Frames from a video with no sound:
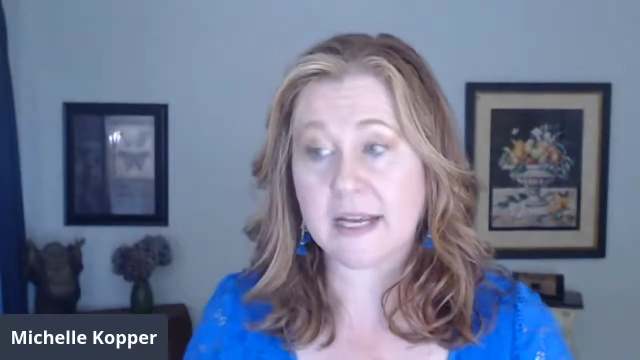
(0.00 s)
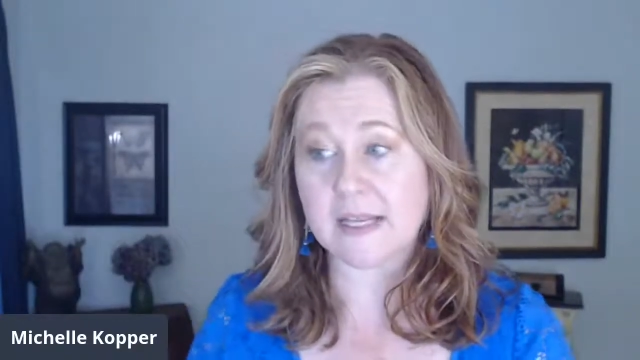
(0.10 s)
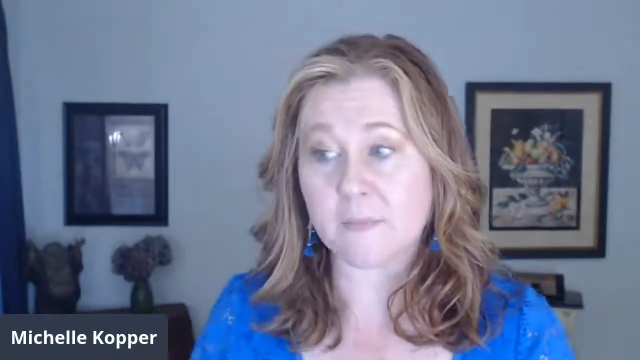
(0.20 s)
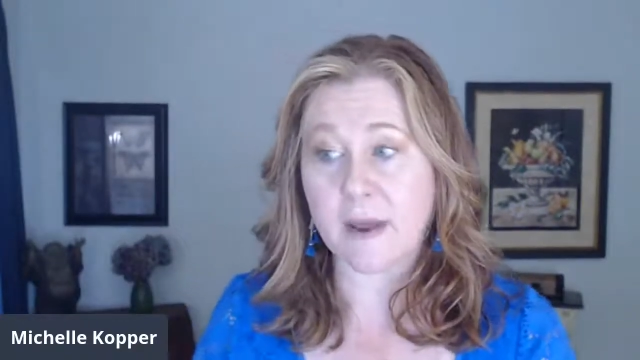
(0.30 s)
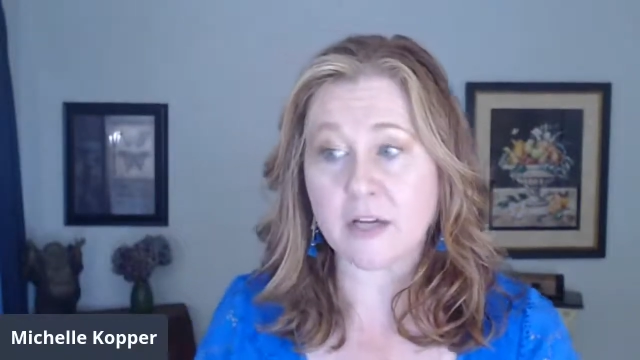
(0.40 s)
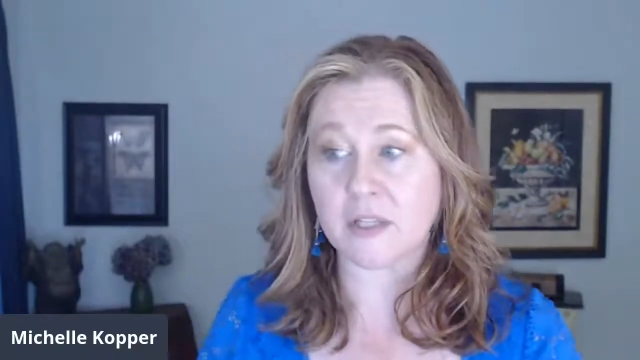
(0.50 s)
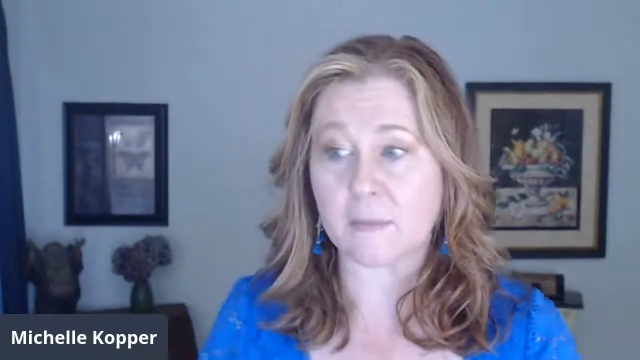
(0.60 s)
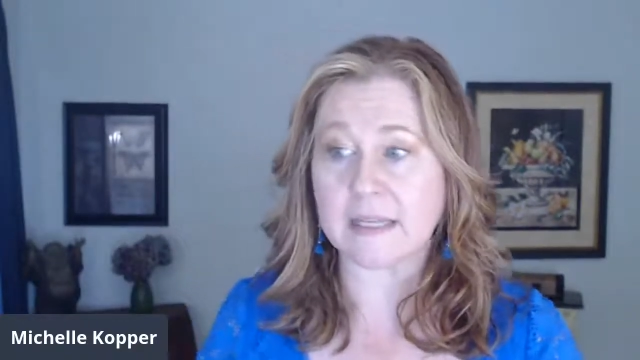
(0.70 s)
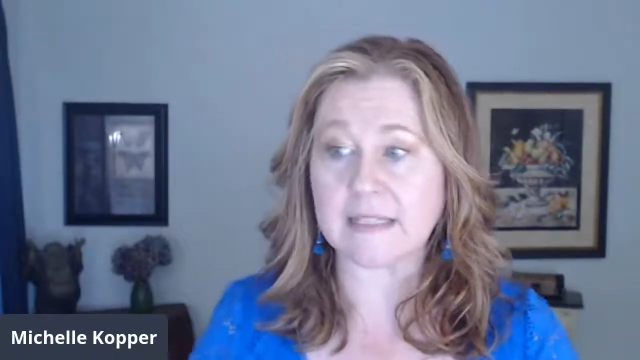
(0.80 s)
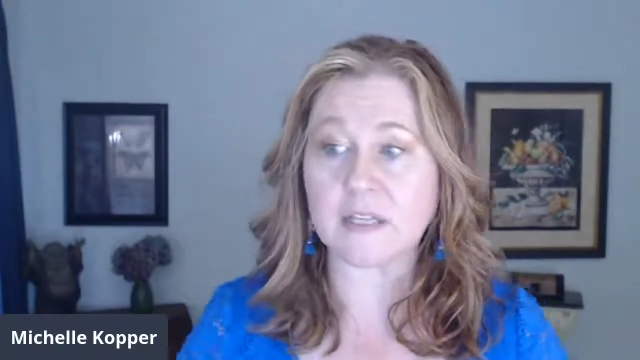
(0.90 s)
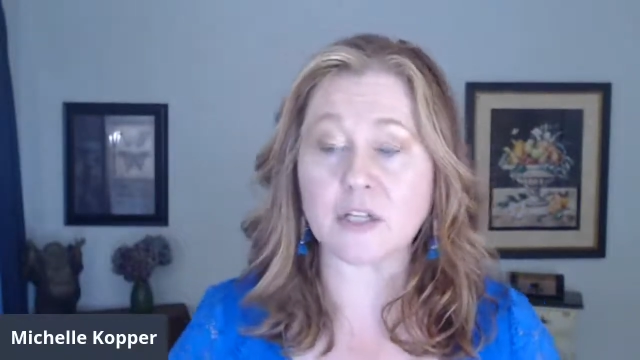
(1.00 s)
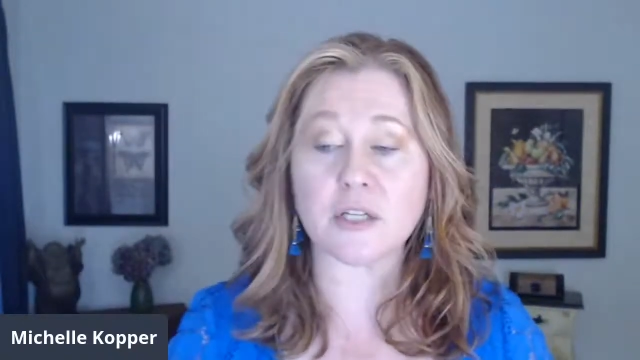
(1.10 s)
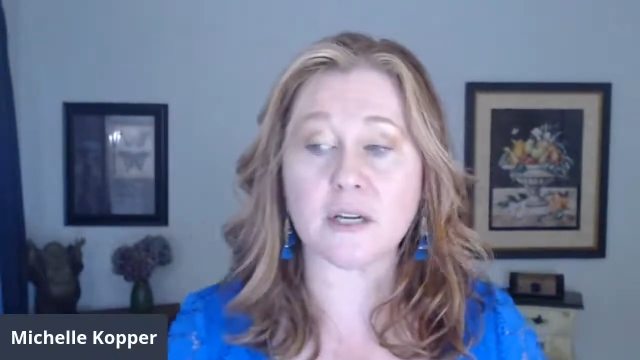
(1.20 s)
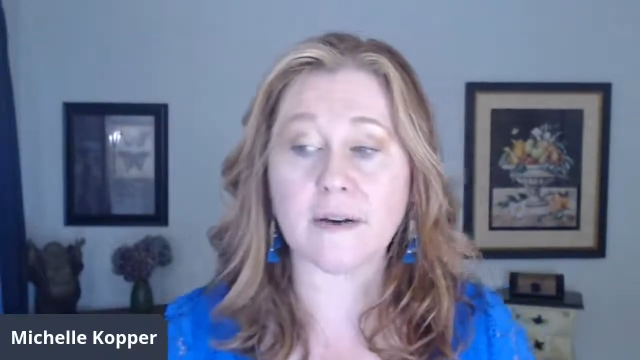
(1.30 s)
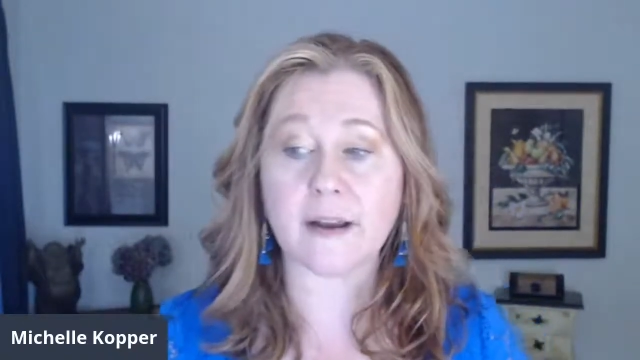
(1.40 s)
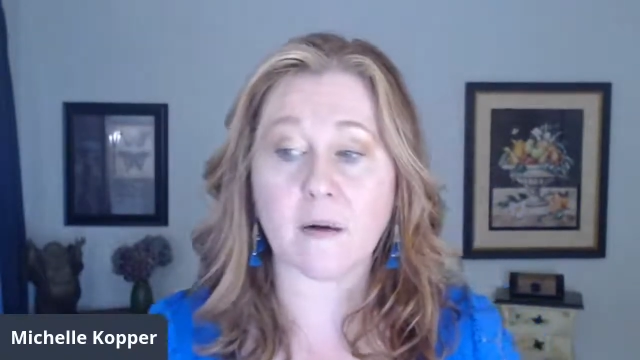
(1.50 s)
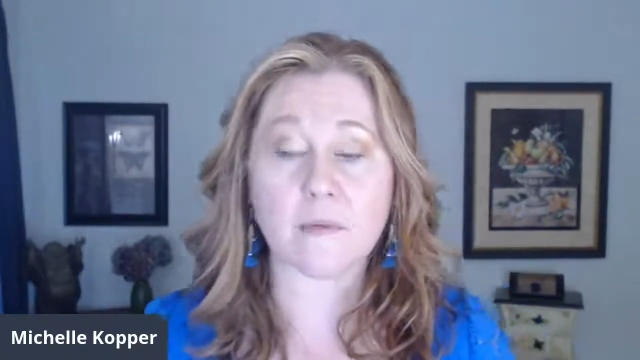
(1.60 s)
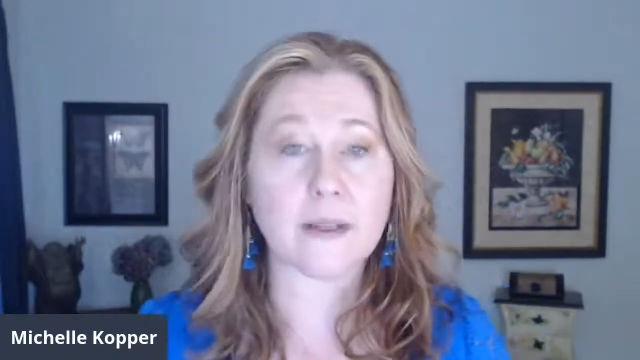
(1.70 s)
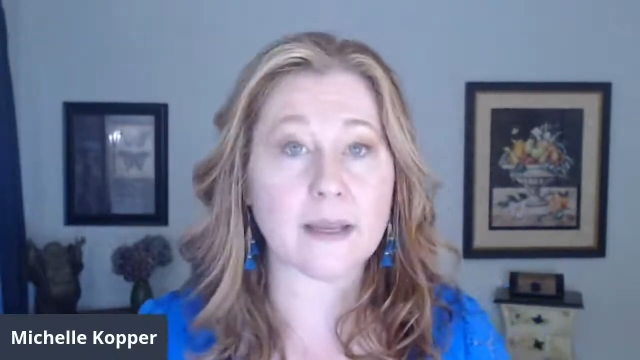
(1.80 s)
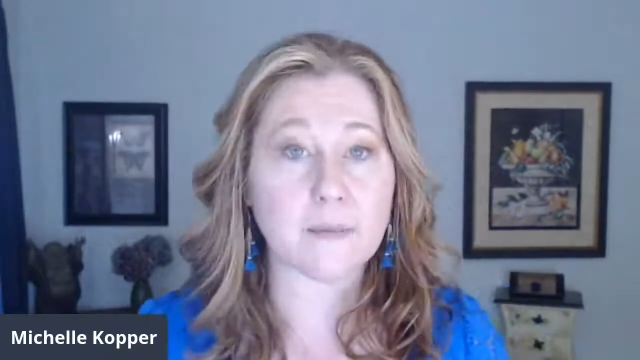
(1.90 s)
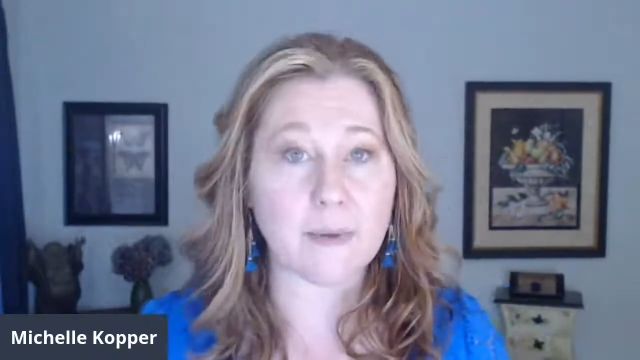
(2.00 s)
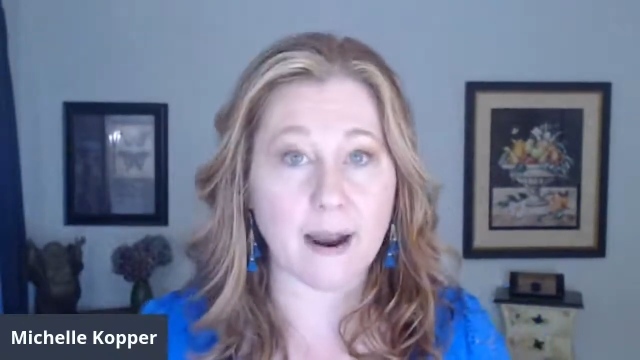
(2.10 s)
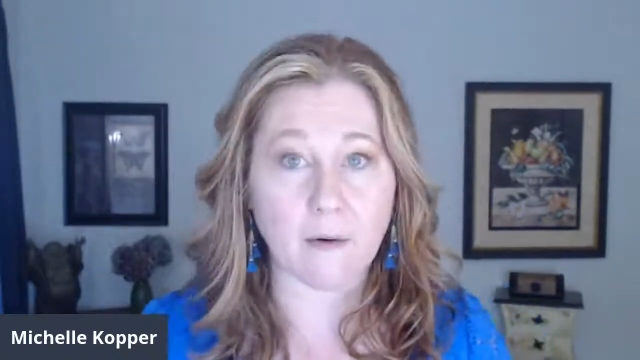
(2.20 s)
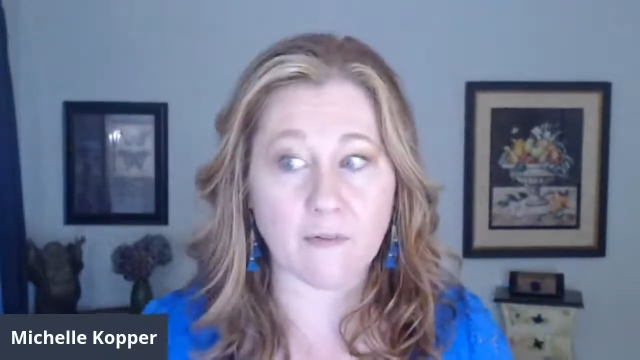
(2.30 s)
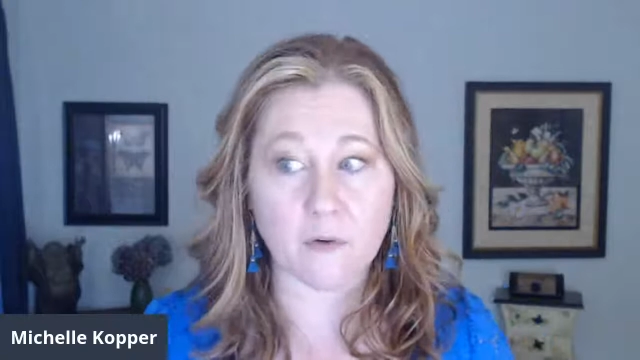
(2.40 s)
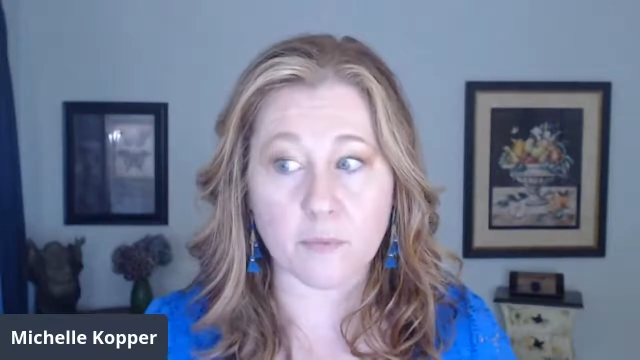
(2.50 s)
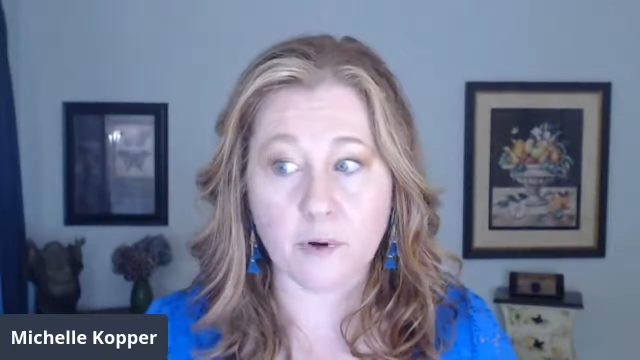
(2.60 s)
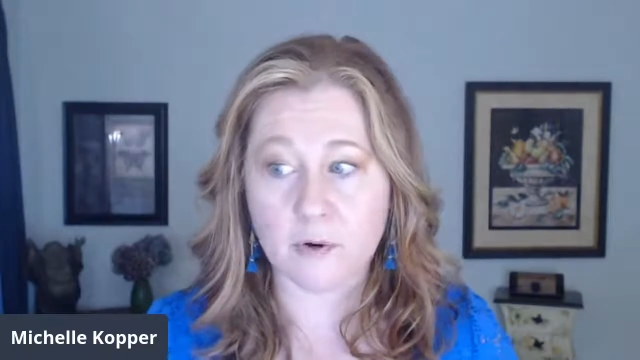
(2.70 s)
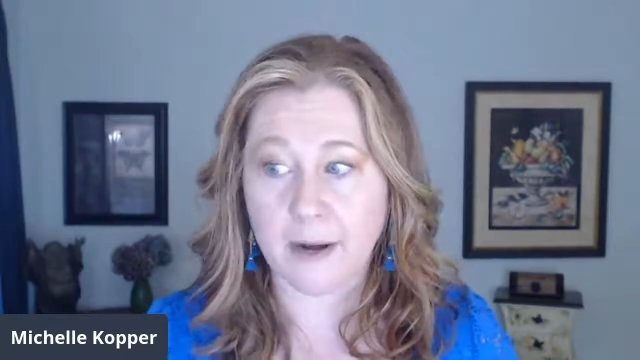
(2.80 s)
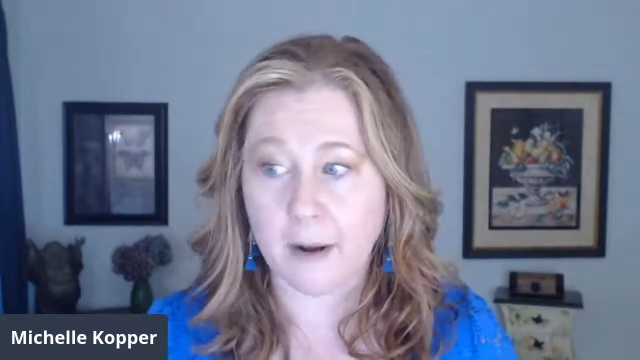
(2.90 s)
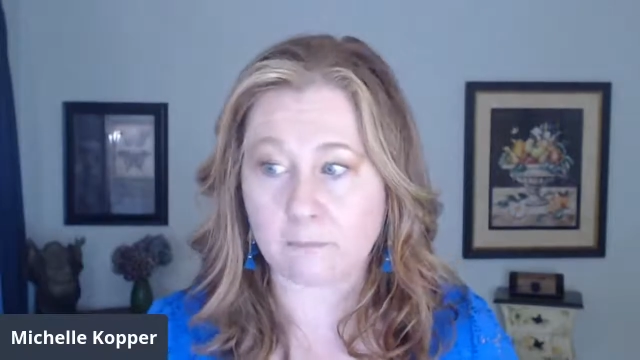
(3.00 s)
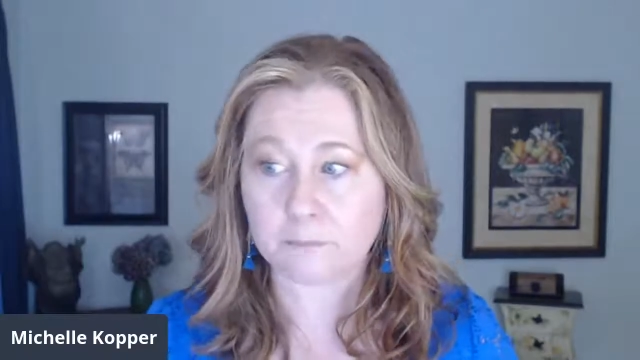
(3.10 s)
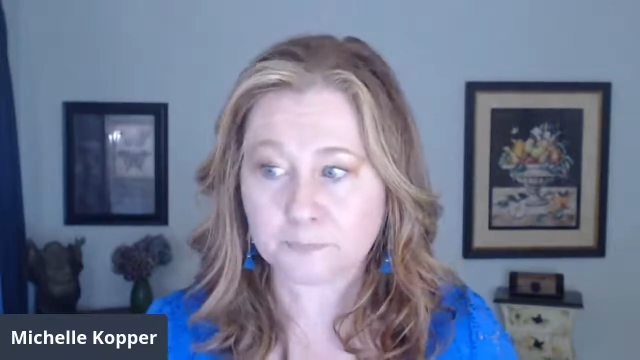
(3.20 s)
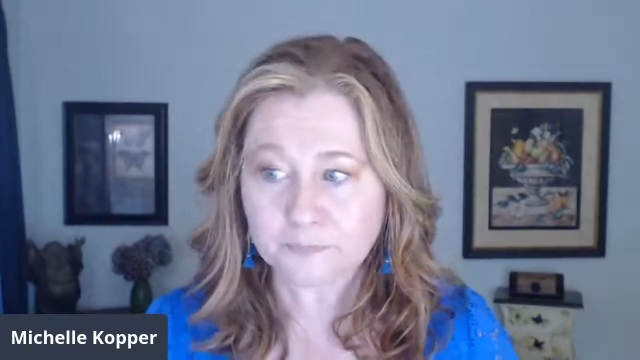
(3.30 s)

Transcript: especially because he's sharing a really powerful program